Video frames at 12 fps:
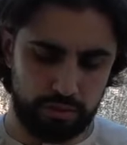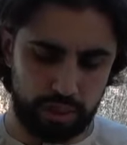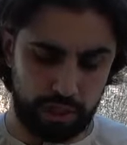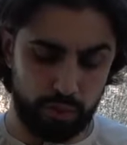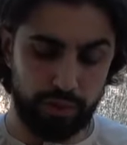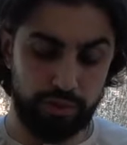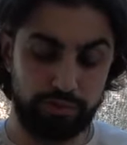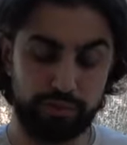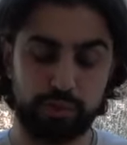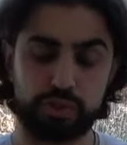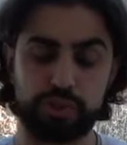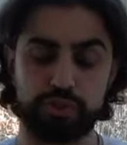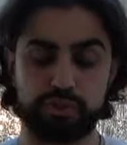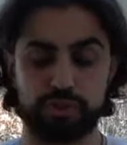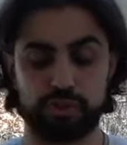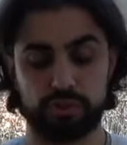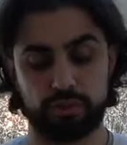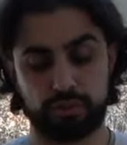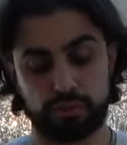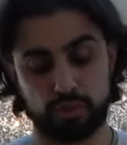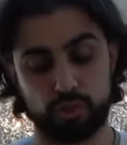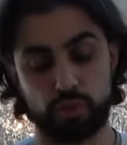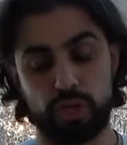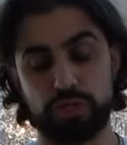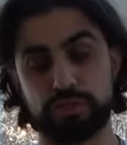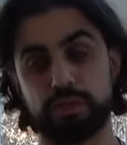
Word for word: I know that first surah is